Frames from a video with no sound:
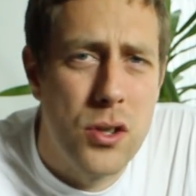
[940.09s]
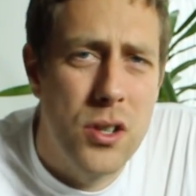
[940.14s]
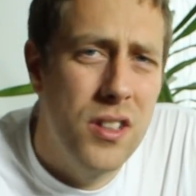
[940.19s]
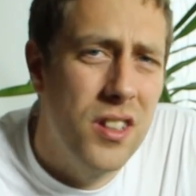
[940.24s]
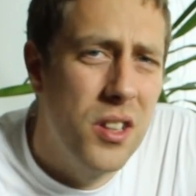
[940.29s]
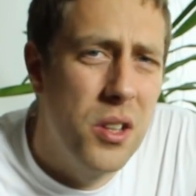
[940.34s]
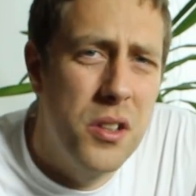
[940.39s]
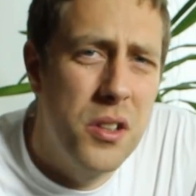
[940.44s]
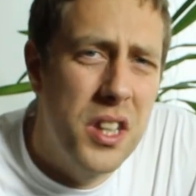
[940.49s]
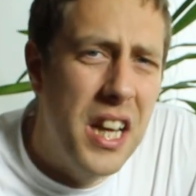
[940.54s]

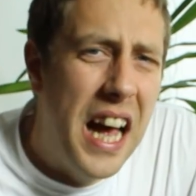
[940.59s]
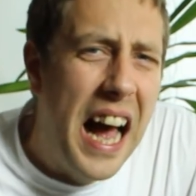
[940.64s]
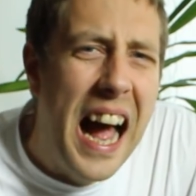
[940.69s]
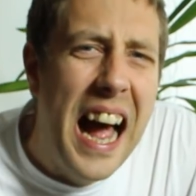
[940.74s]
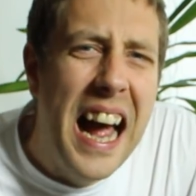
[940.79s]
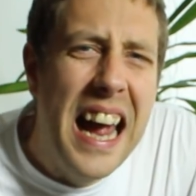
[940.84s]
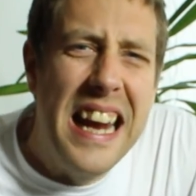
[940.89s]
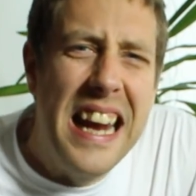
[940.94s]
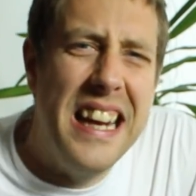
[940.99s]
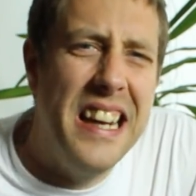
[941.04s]
The
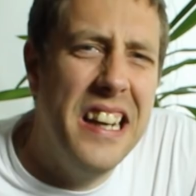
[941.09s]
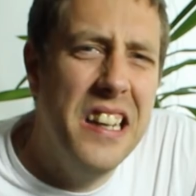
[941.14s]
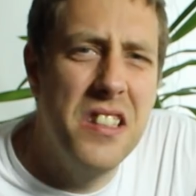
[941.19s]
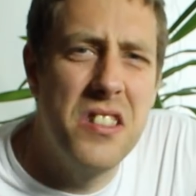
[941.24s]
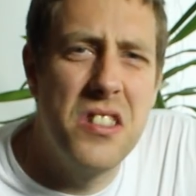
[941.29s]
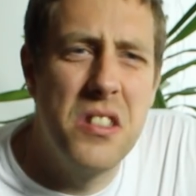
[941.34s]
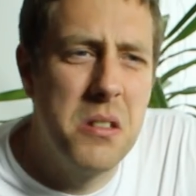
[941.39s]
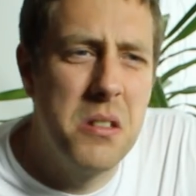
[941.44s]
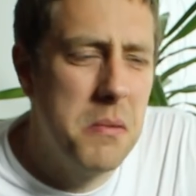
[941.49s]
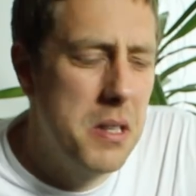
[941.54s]
hay
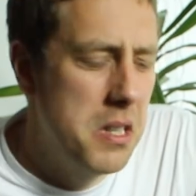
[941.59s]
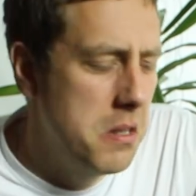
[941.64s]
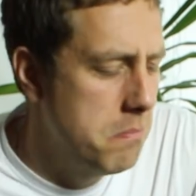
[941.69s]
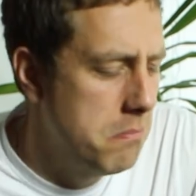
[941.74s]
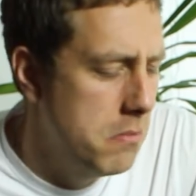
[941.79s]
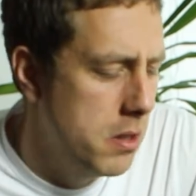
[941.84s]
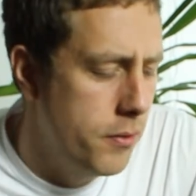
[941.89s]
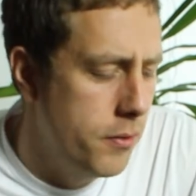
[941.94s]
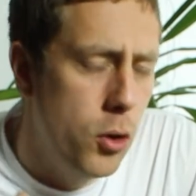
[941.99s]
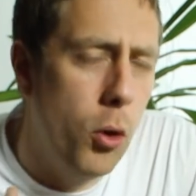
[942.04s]
is a
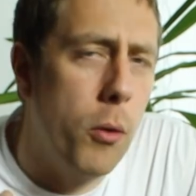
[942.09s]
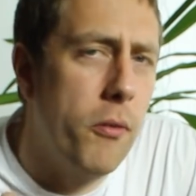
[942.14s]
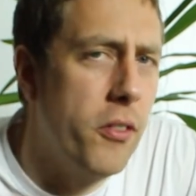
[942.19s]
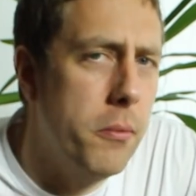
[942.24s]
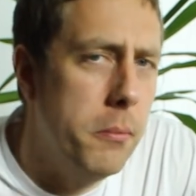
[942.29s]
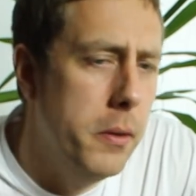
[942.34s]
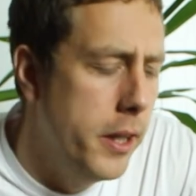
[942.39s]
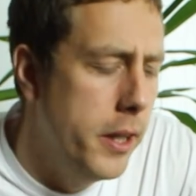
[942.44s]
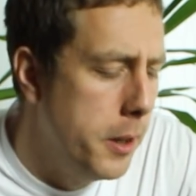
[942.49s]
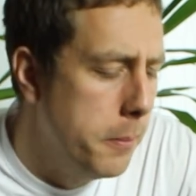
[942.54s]
bit not for
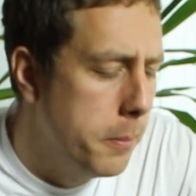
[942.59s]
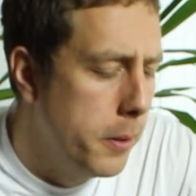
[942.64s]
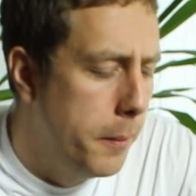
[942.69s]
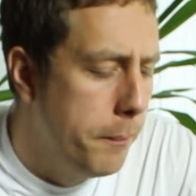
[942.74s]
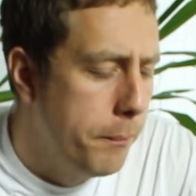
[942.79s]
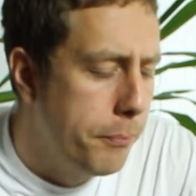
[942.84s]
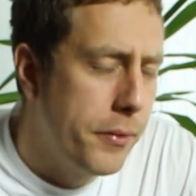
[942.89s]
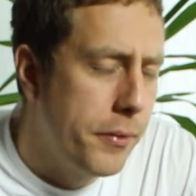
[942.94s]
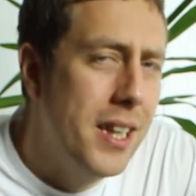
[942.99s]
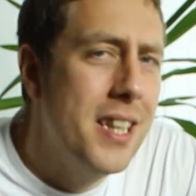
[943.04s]
me,
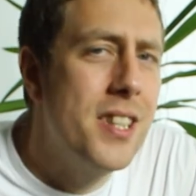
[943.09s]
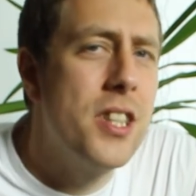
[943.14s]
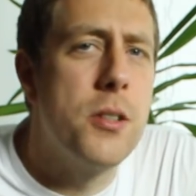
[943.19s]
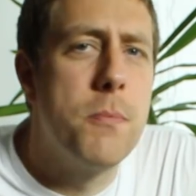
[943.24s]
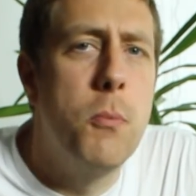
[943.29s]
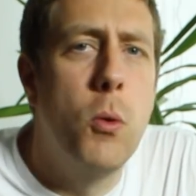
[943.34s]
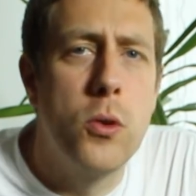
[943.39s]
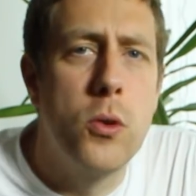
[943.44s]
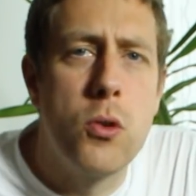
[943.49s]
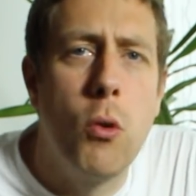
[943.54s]
but this is
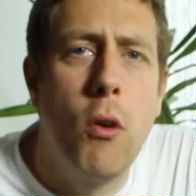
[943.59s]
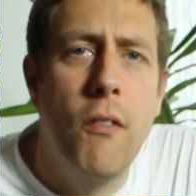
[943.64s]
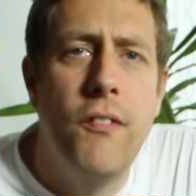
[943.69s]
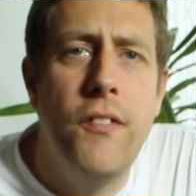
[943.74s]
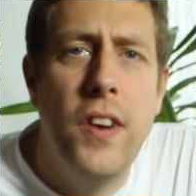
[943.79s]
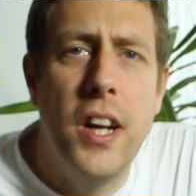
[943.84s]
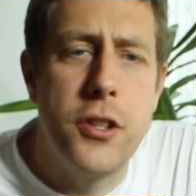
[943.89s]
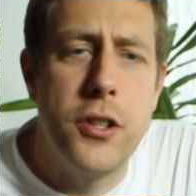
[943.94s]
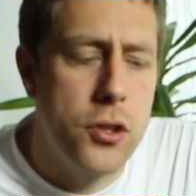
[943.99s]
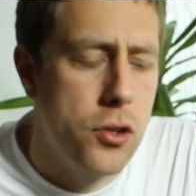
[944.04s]
more sort of
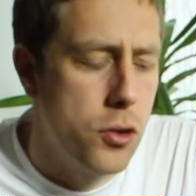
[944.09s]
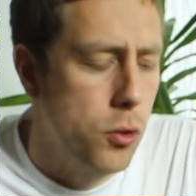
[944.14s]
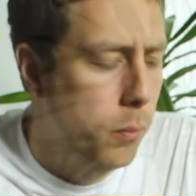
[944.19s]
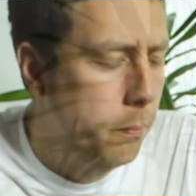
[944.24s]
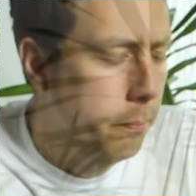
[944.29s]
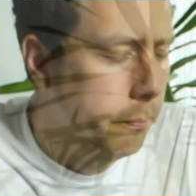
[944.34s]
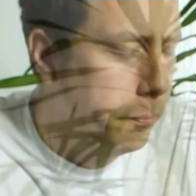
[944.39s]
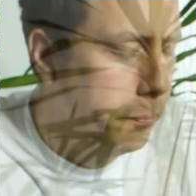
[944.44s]
vegetal,